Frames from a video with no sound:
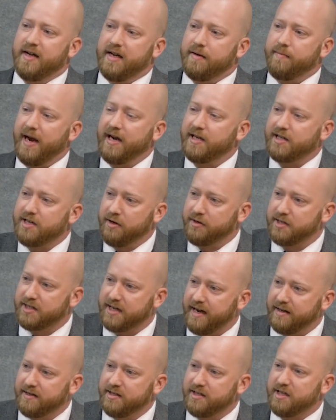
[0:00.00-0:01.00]
It makes no
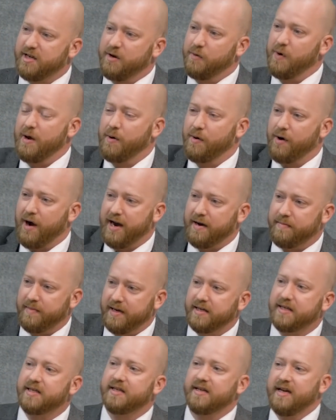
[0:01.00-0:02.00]
sense. We were
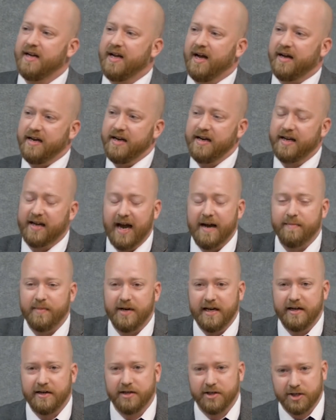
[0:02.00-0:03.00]
enemies, and he came
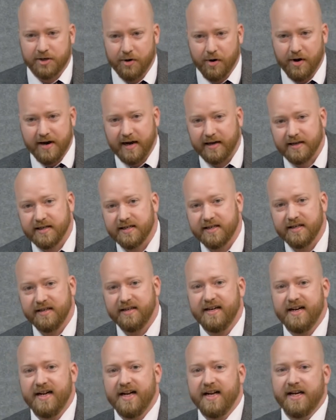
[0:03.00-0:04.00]
and he destroyed us.
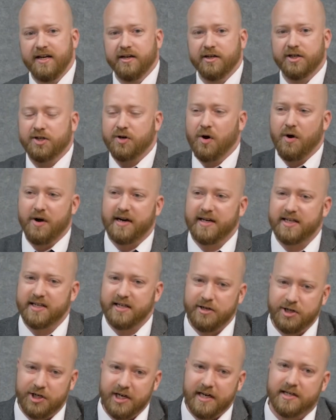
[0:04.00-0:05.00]
He destroyed us
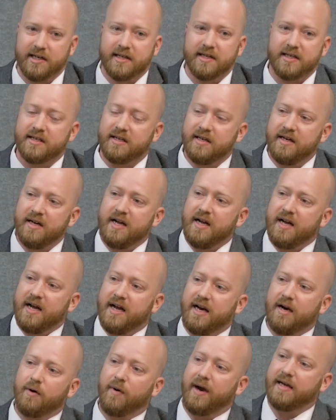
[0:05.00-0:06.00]
in Jesus
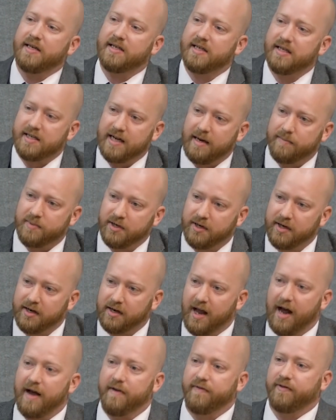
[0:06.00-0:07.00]
and he raised us up to
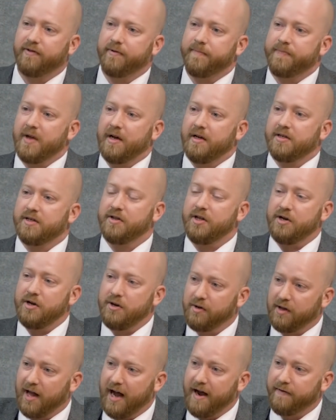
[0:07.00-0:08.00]
good life, to the
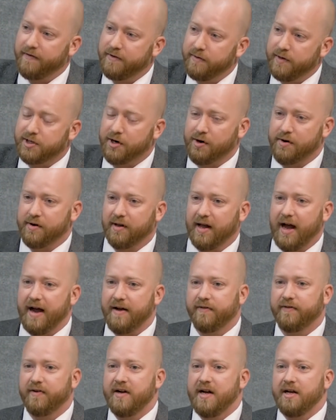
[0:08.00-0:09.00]
new life, to eternal
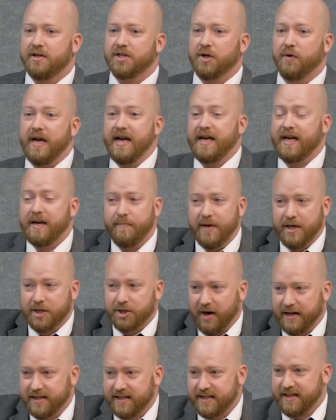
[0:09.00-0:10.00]
life. So he can be
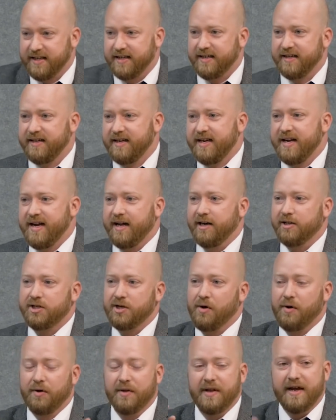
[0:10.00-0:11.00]
trusted. And
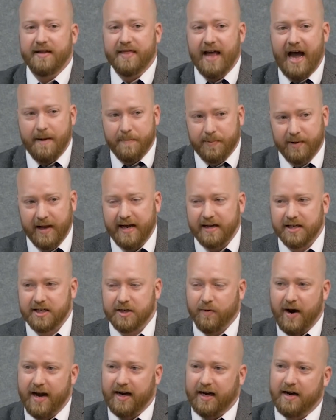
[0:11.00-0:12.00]
it's only in that
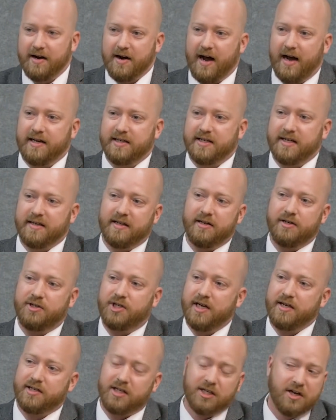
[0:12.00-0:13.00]
place, recognizing that
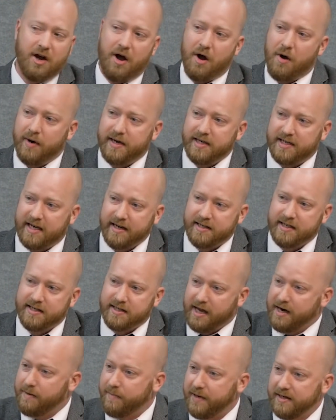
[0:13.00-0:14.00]
Jesus always gets
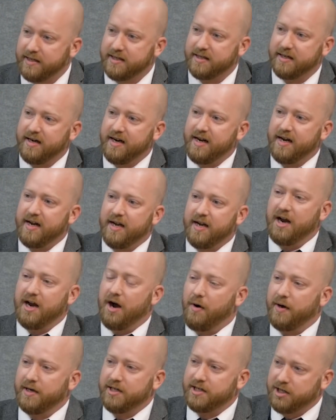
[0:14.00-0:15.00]
his enemies, he
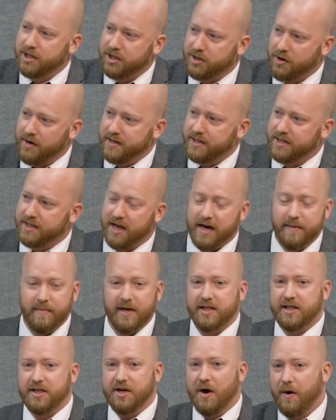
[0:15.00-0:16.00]
always destroys his
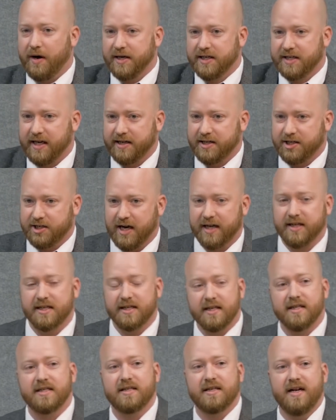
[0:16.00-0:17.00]
enemies, he always does
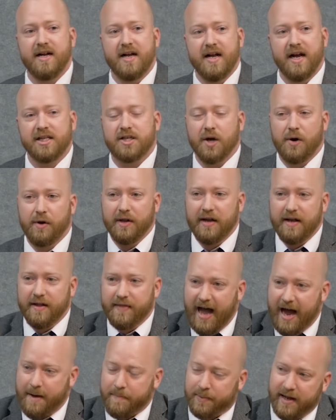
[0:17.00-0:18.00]
justice. It's only
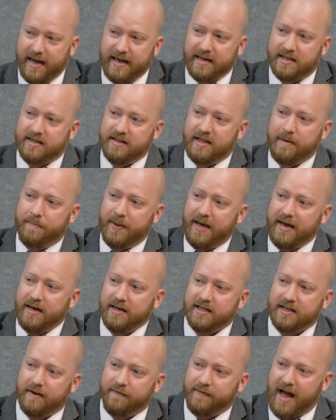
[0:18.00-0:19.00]
in that place, in the
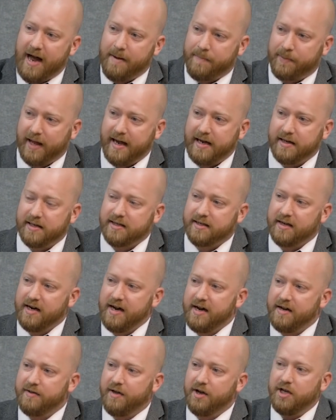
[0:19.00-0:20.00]
peace of that place,
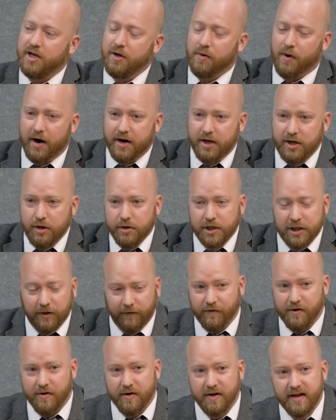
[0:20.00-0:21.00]
that you are
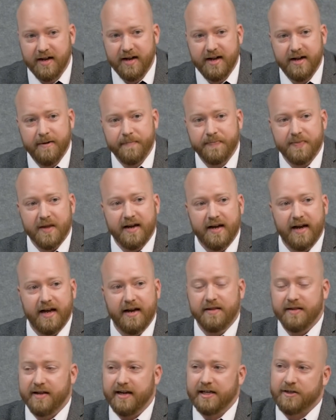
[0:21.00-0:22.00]
useful
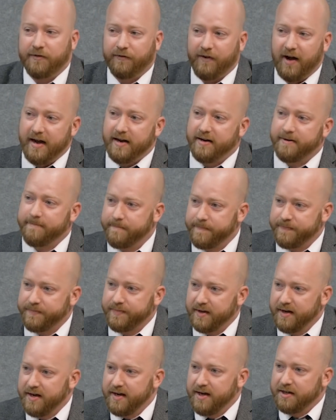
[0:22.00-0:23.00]
in this fight.
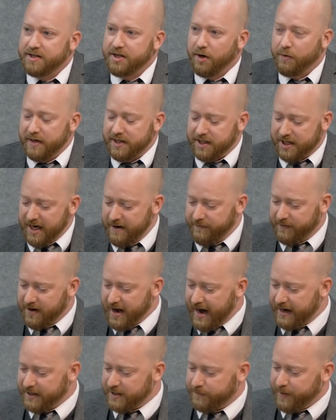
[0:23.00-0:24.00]
So receive
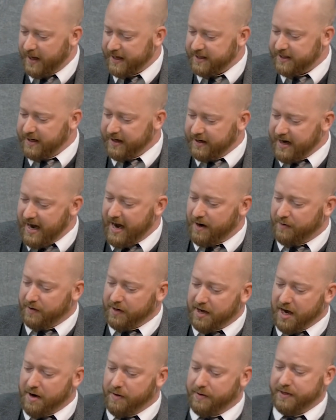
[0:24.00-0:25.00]
God's blessing now
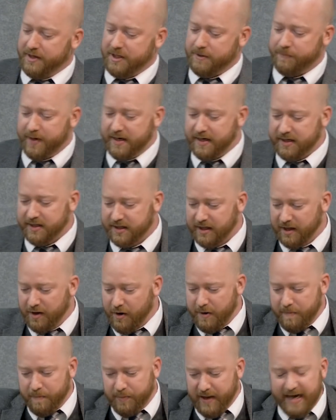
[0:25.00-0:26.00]
and go with his peace. The
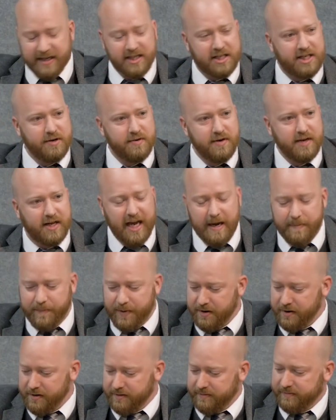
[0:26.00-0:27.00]
Lord bless you and
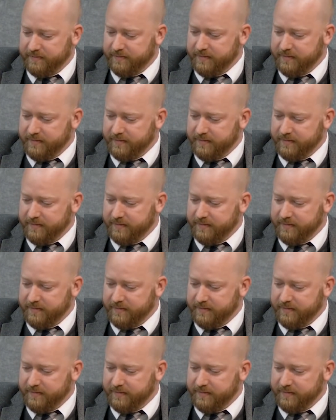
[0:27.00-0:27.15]
keep you.